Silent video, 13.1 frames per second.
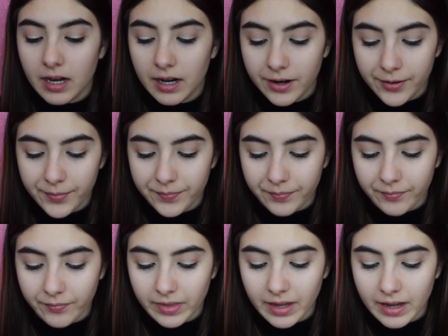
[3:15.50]
Um,
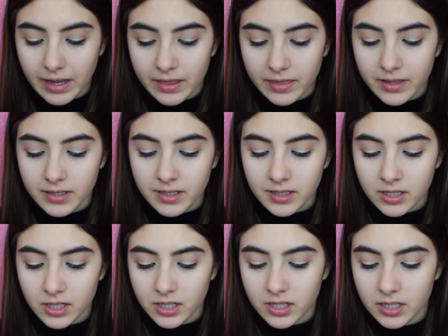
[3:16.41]
and this is
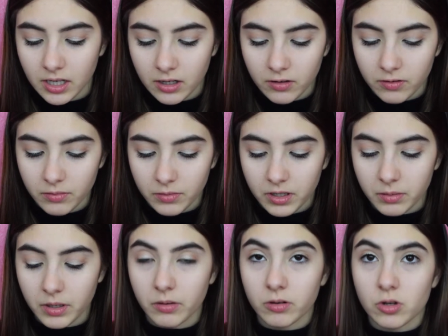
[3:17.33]
just, I don't know I'm going to
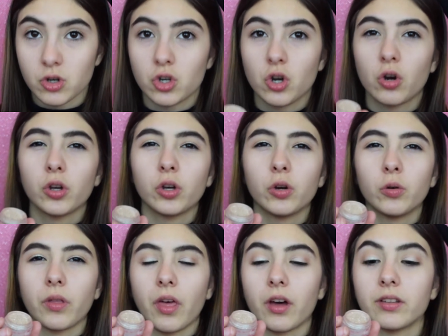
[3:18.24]
be able to show you
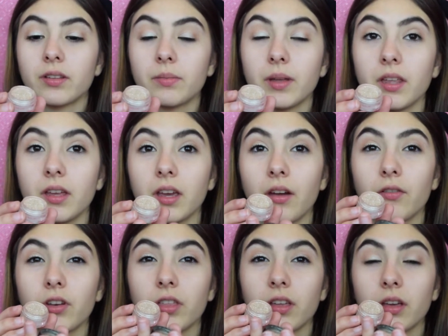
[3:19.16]
without spilling
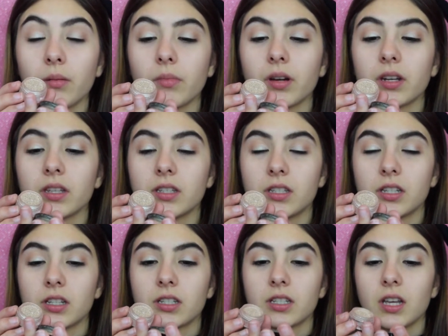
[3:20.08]
everything, but it's
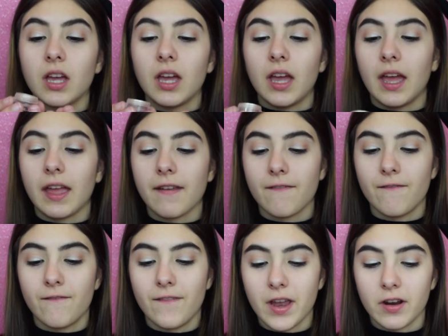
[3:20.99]
just a
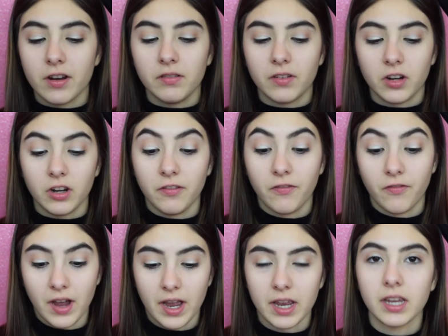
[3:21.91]
very, very
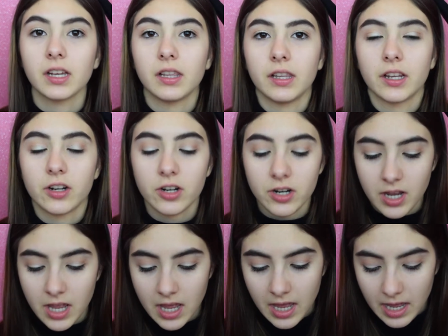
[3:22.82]
fine glitter.
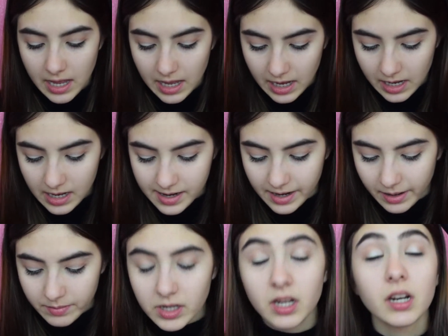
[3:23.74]
And
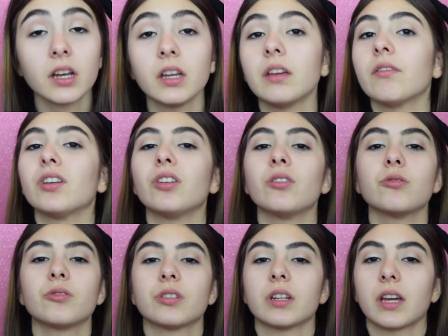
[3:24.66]
I'm not going to even
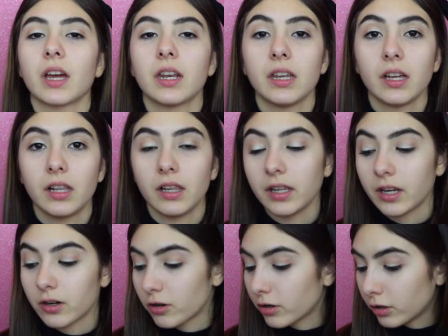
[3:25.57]
use like any
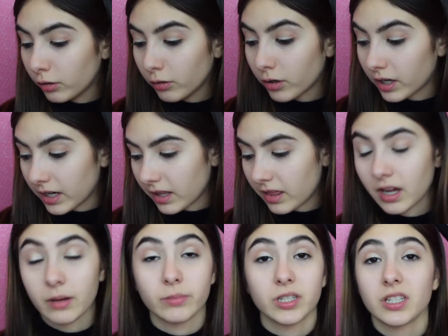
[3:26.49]
glitter glue or
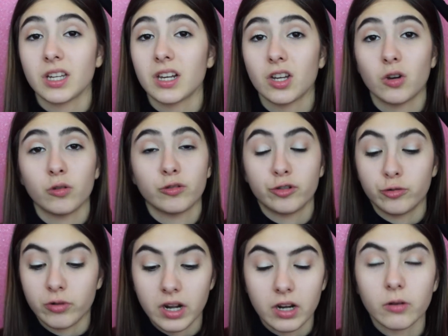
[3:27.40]
anything. I'm just going to go
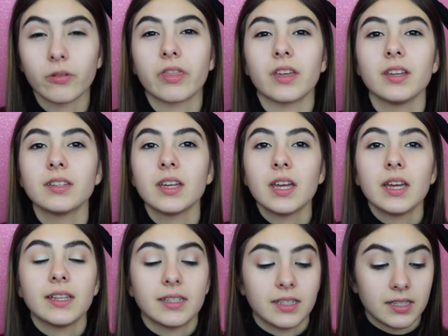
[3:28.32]
straight in with this
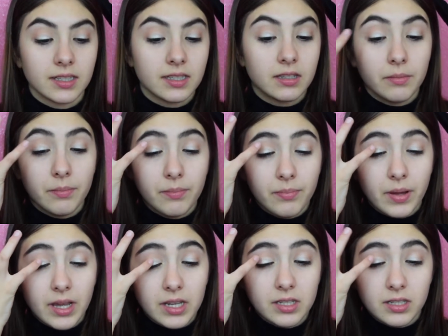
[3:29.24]
since the
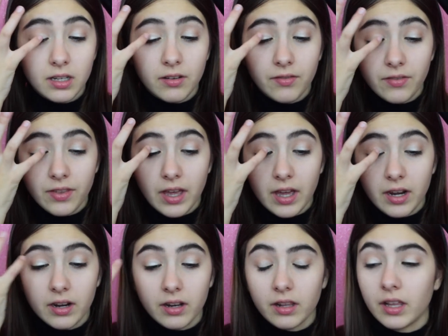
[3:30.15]
base of
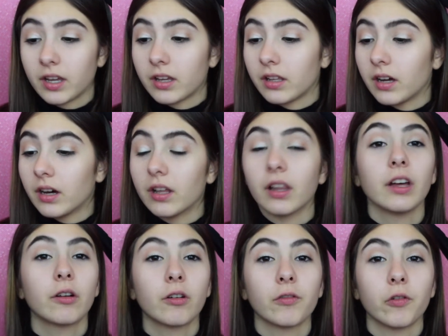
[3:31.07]
that like uh,
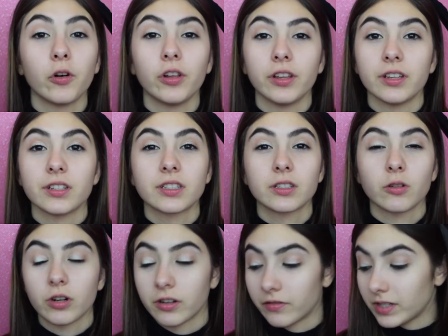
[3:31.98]
liquid foil is
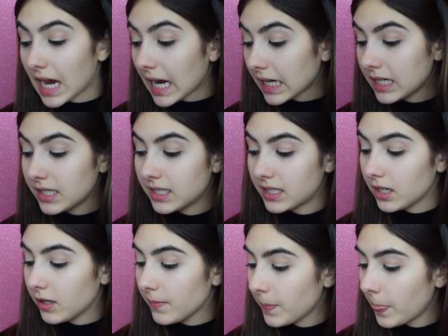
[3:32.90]
sort of tacky
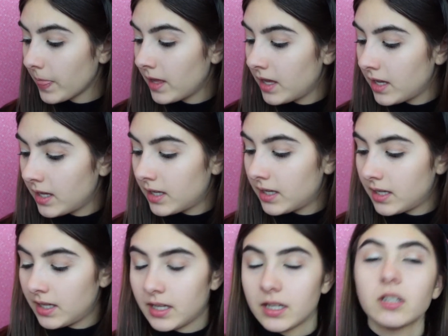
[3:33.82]
still.
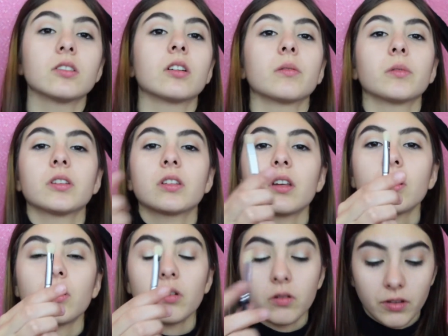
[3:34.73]
So I'm just going
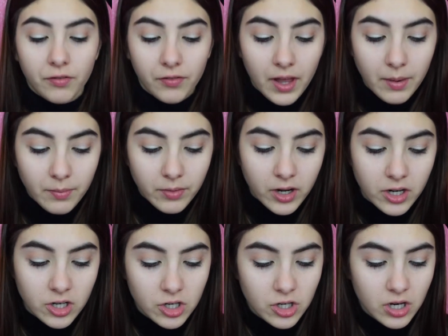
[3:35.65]
to go into the flat
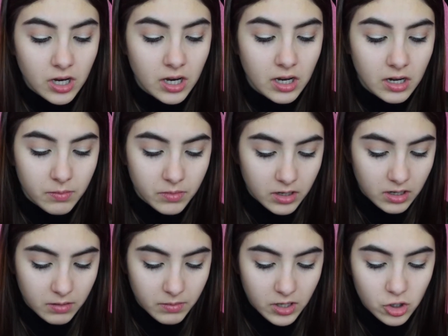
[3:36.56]
brush and I'm going
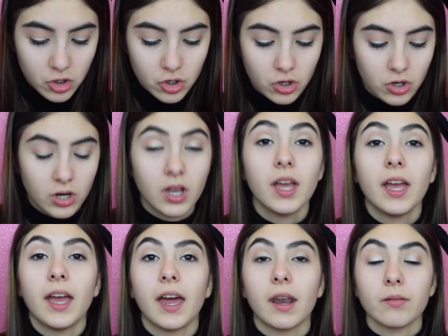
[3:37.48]
to make sure,
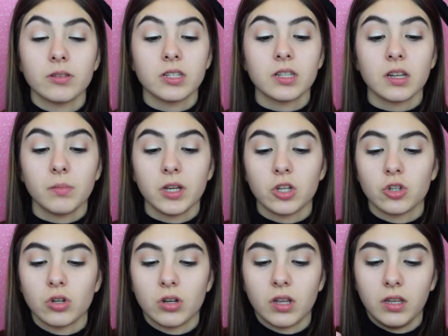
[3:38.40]
and I'm just going to make
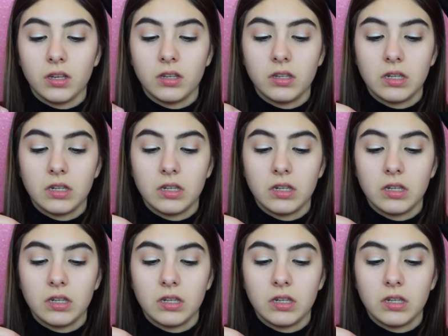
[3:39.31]
sure to like